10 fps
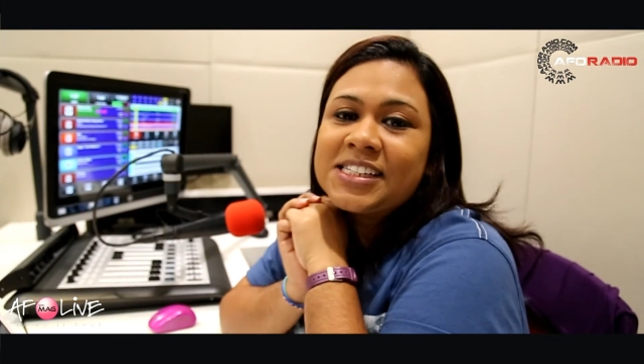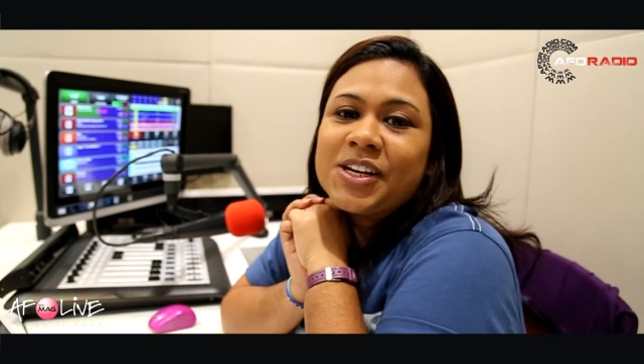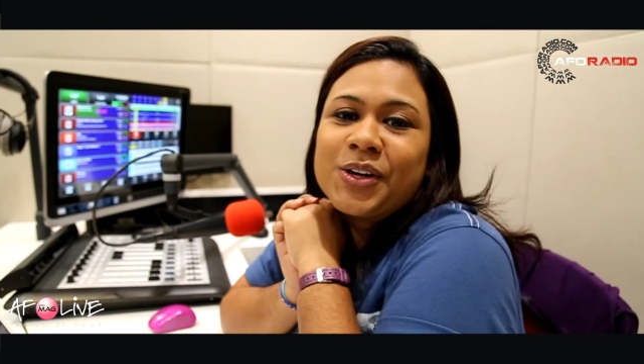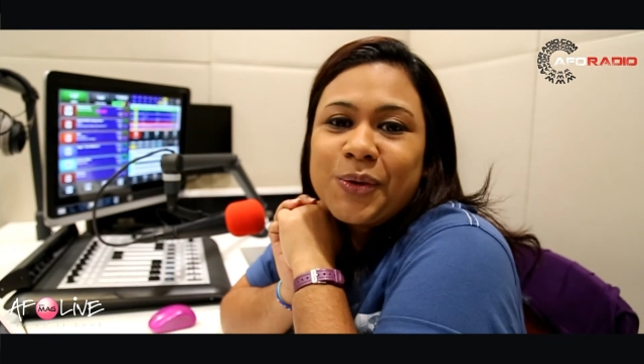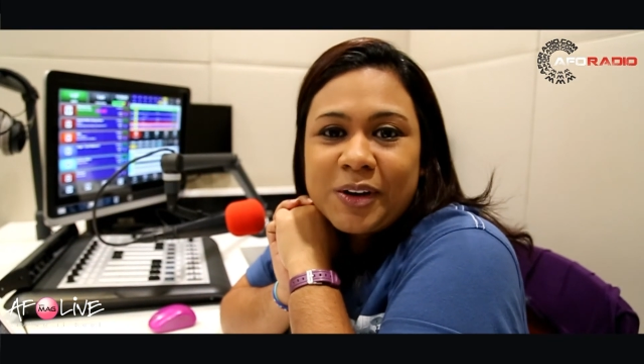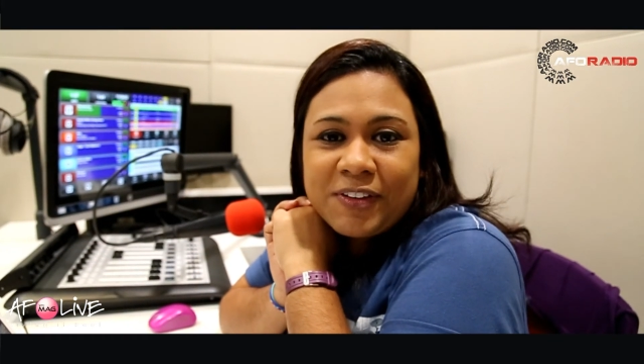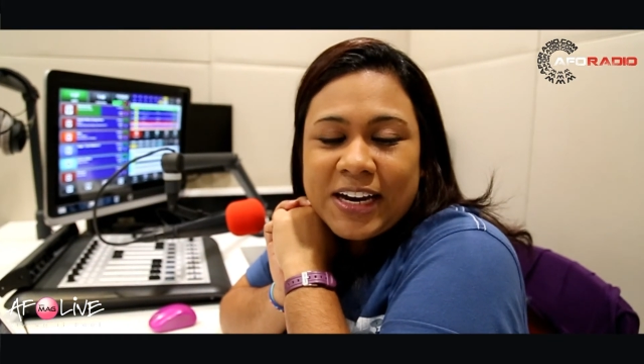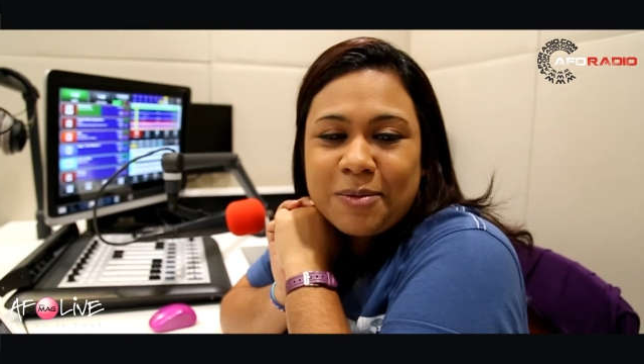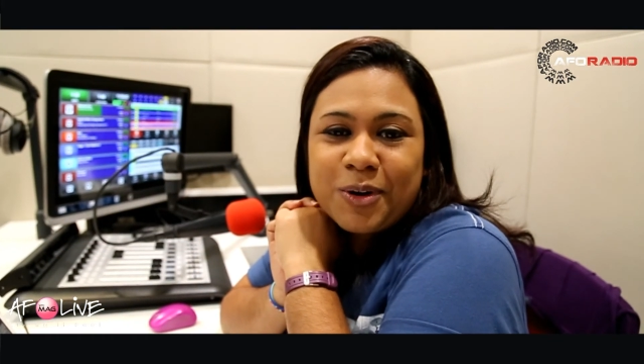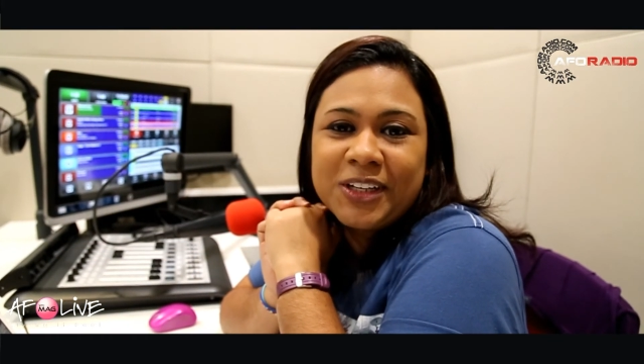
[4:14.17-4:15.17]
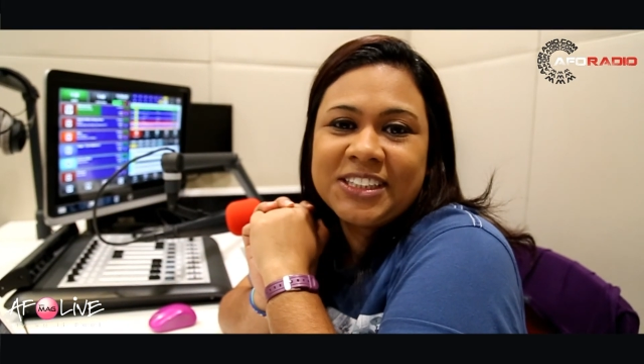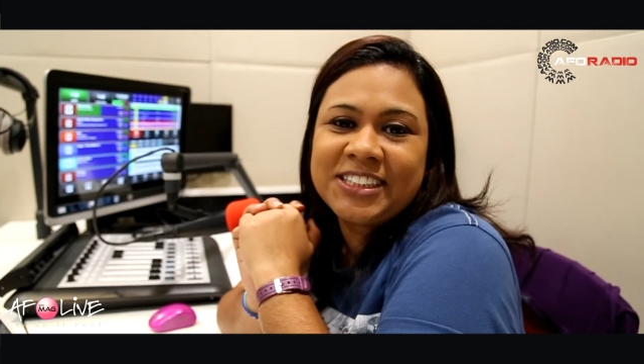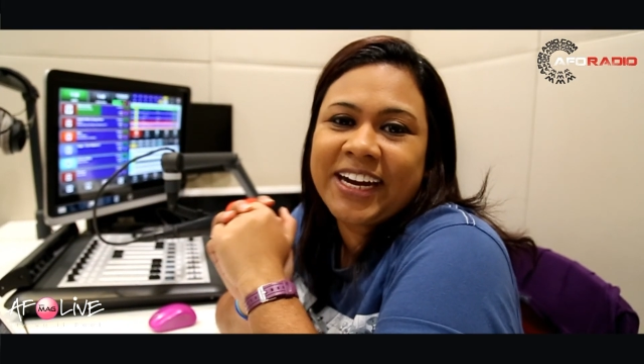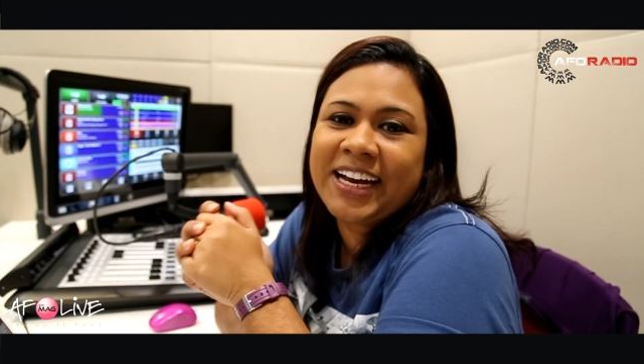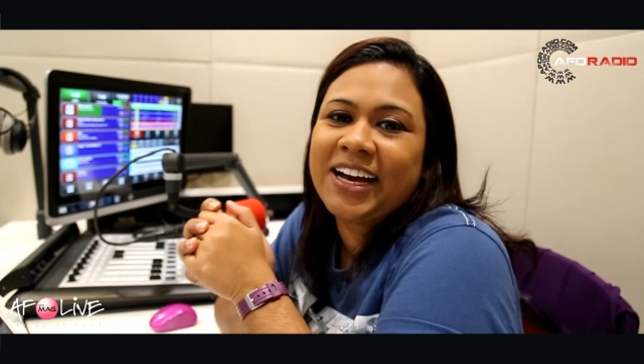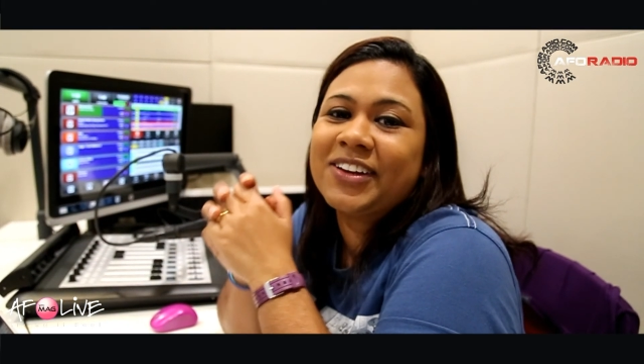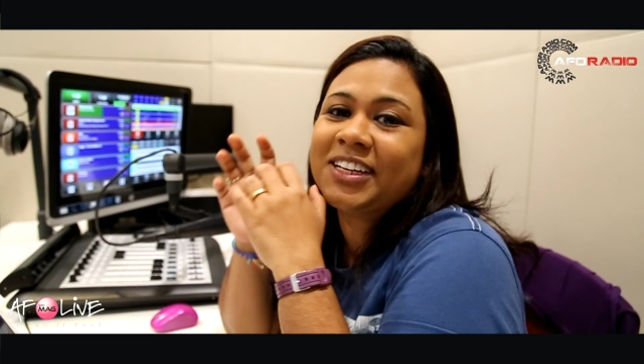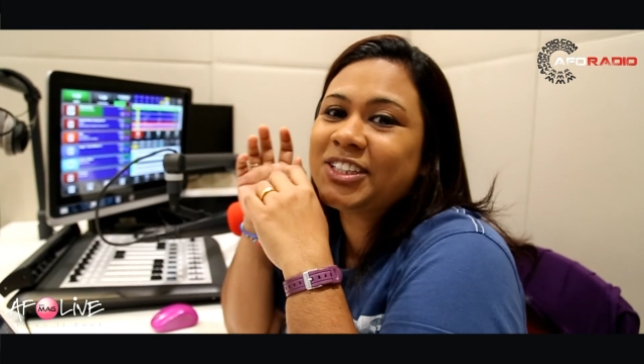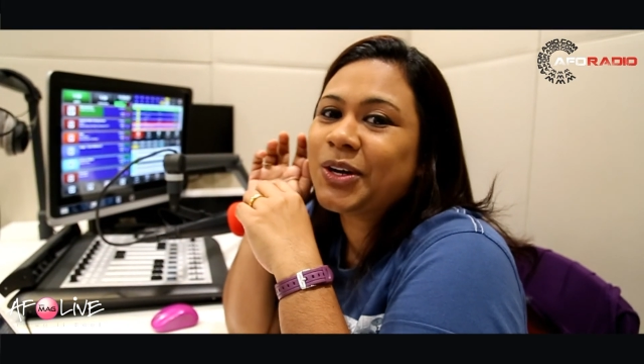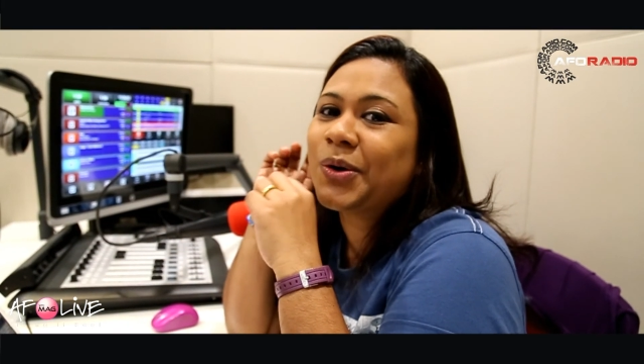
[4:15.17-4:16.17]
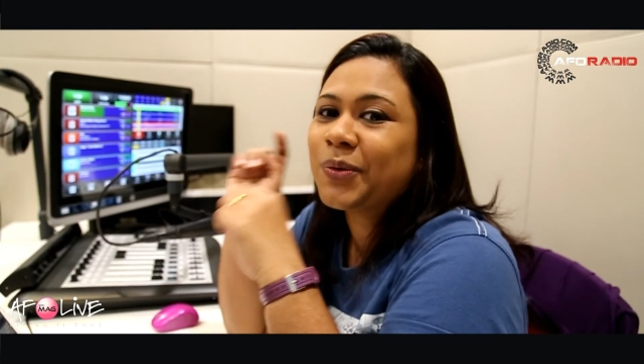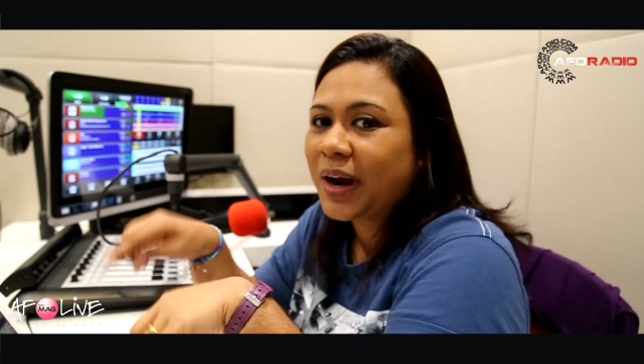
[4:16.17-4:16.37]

So you want to find out more? Check out the show